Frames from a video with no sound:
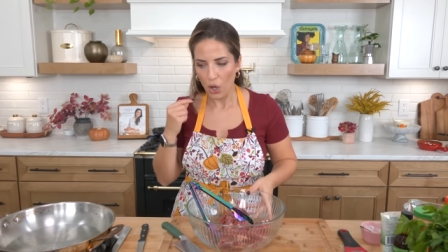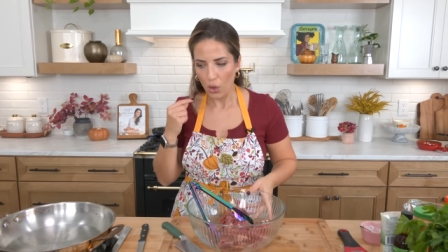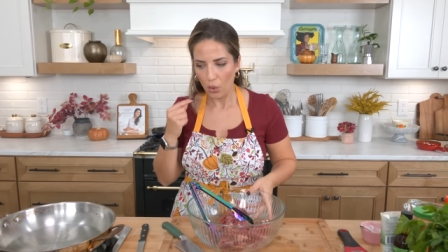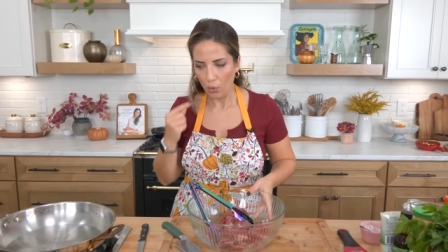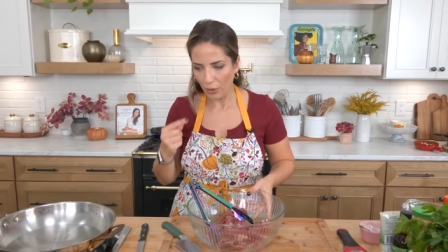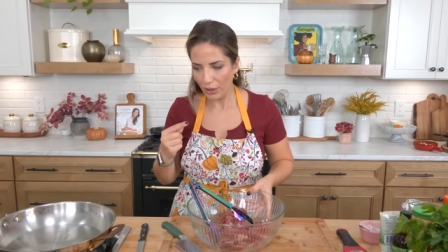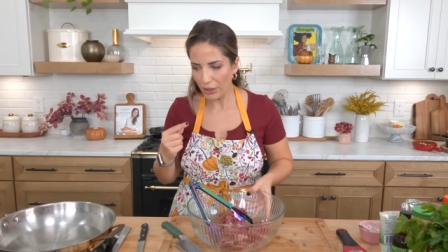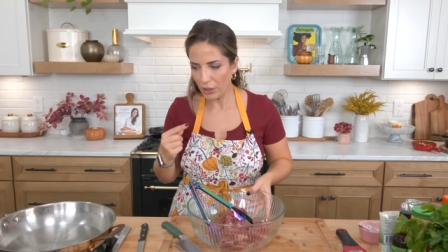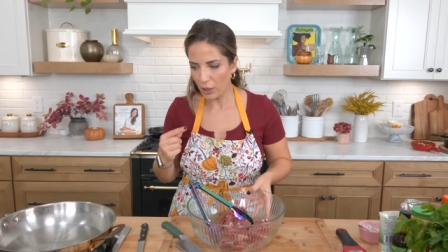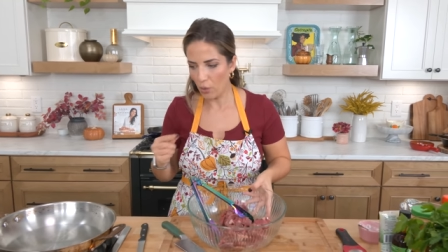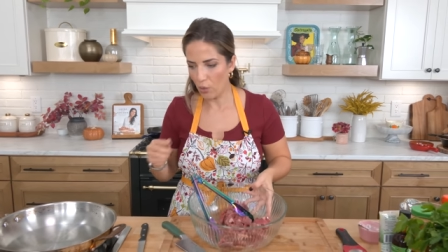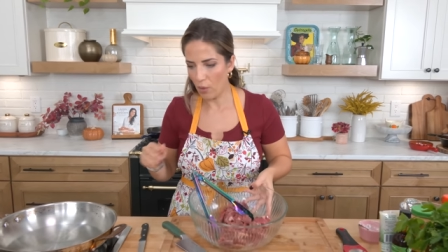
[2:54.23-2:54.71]

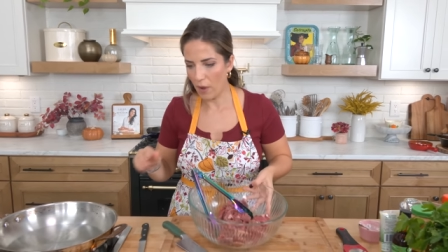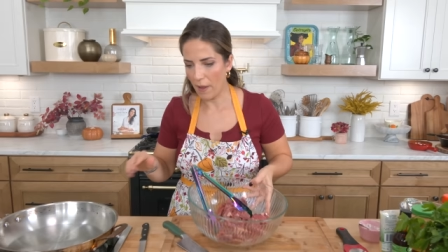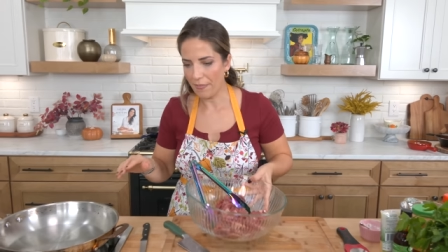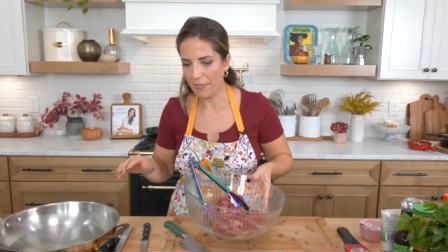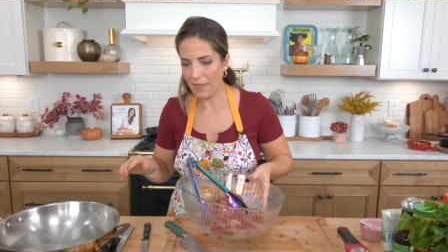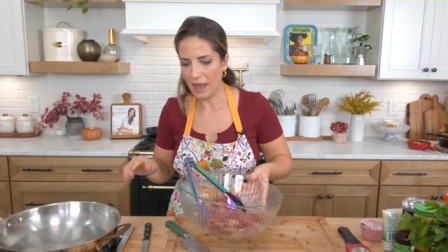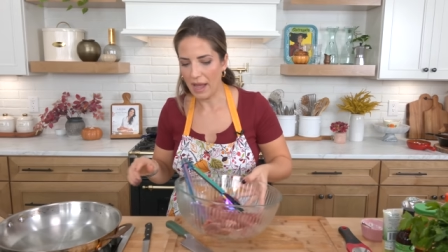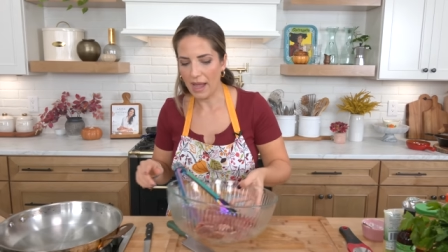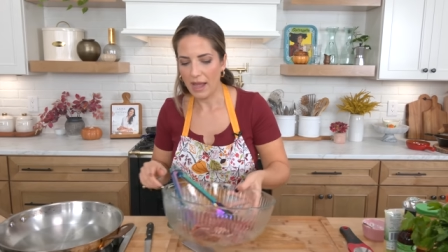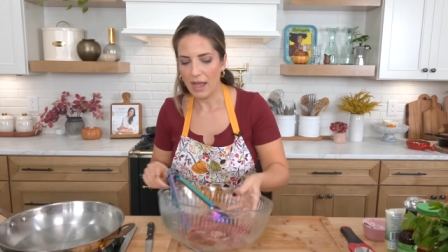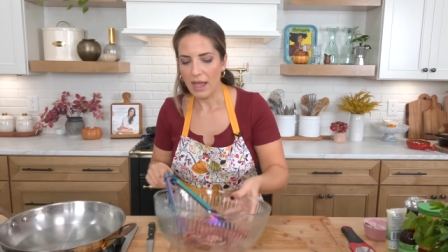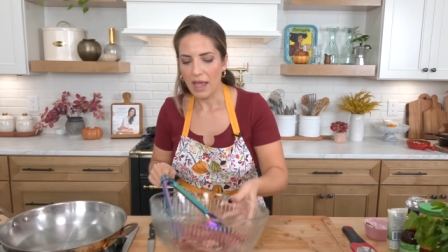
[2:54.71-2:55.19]
We don't want
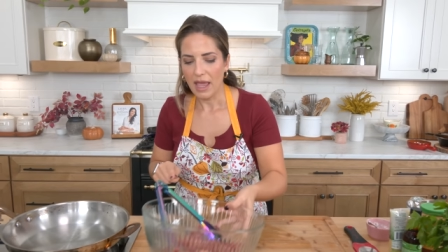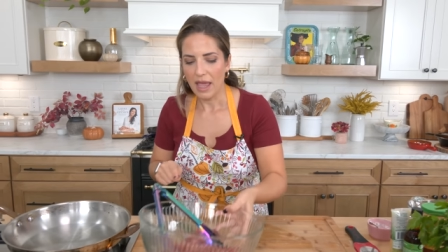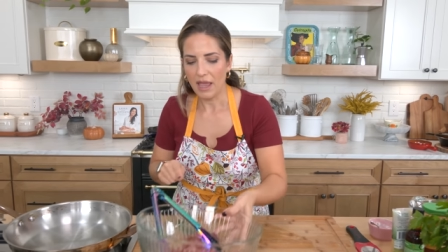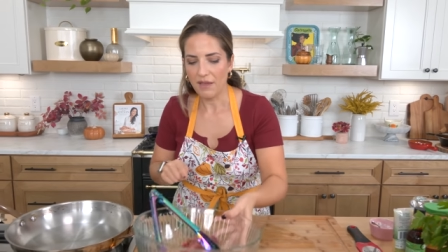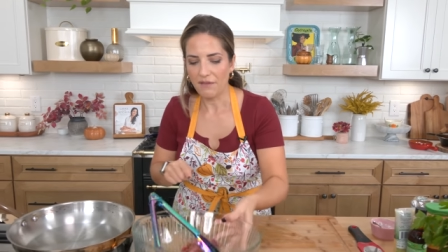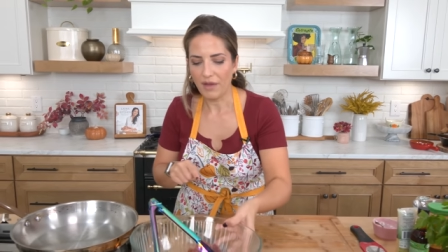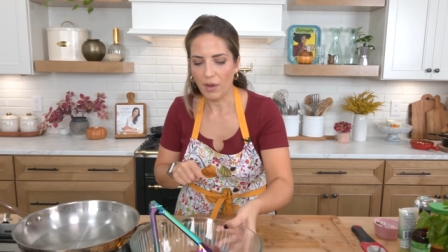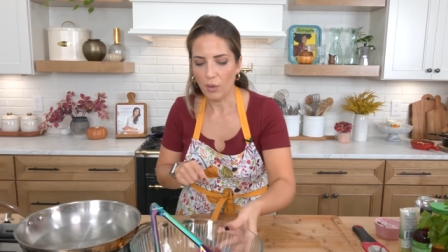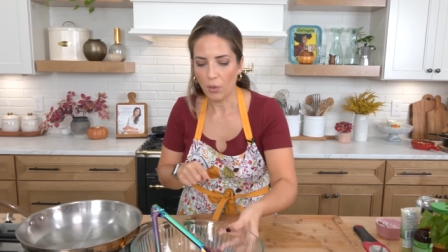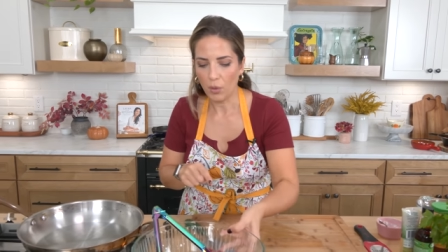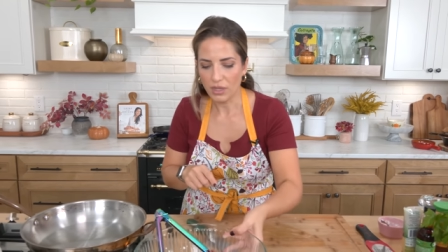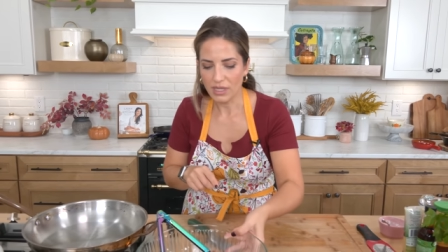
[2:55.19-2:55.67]
that.
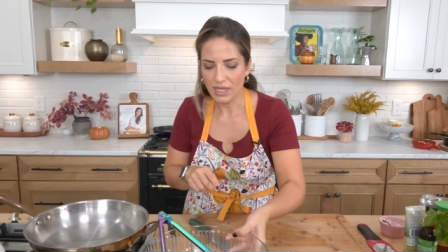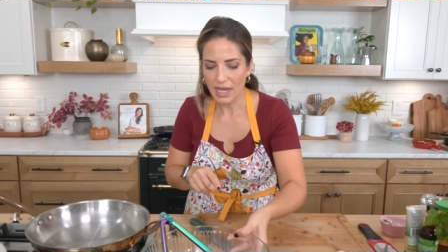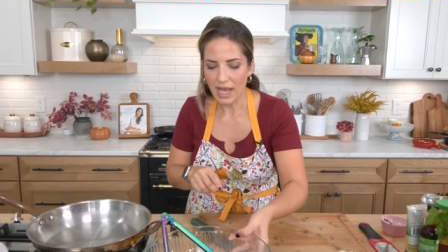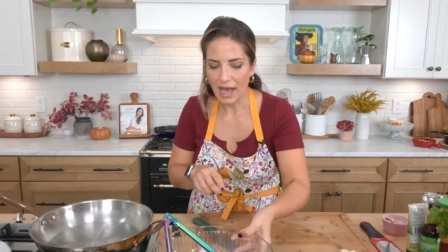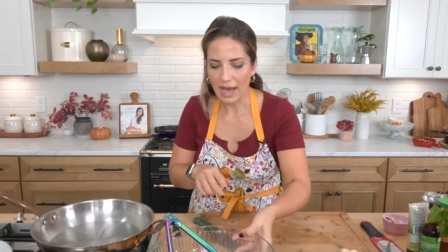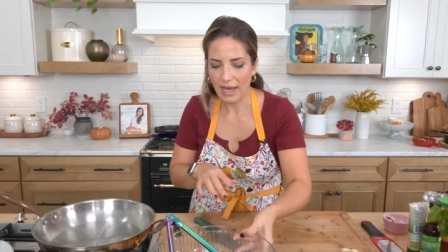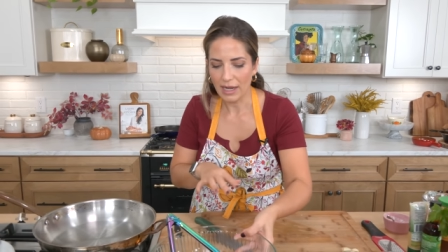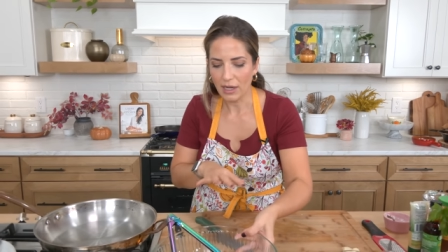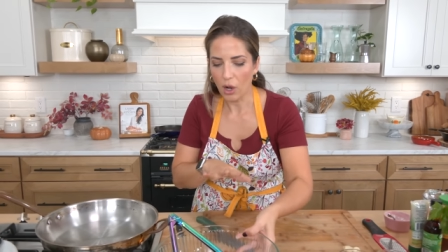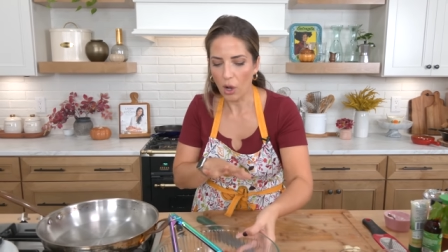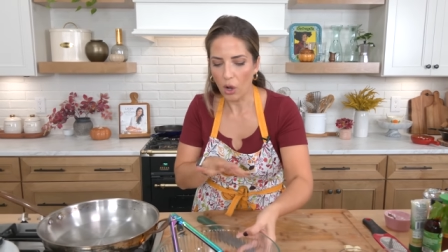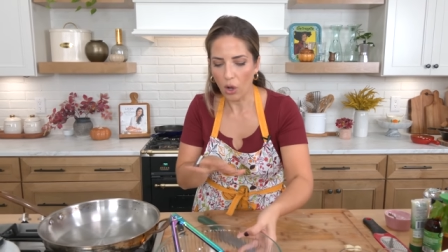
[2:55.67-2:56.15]
If I were to
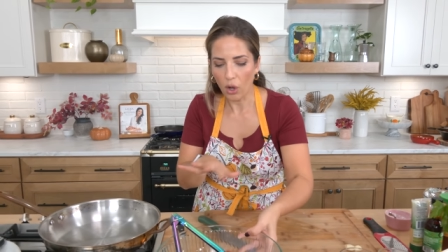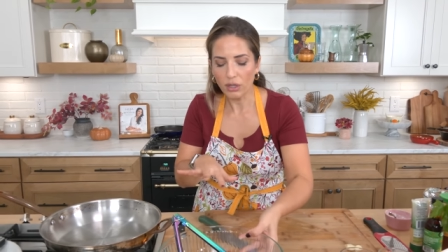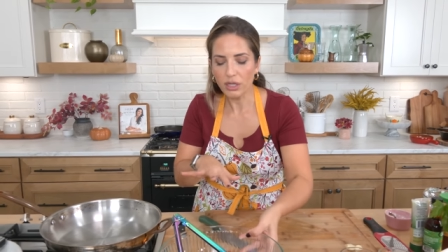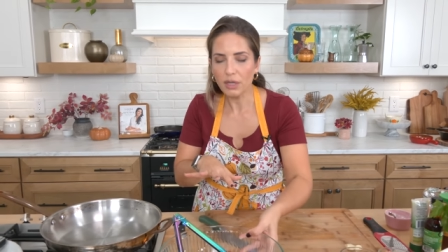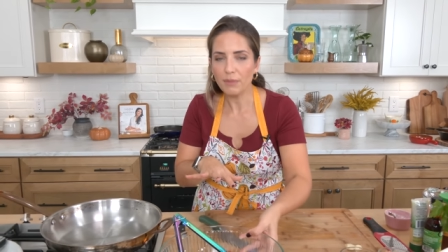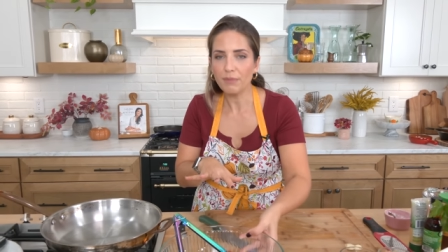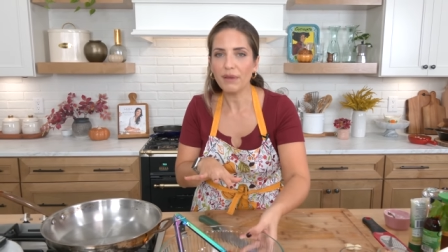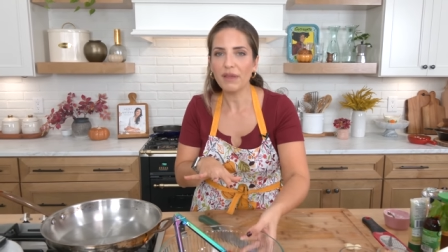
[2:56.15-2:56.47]
add all the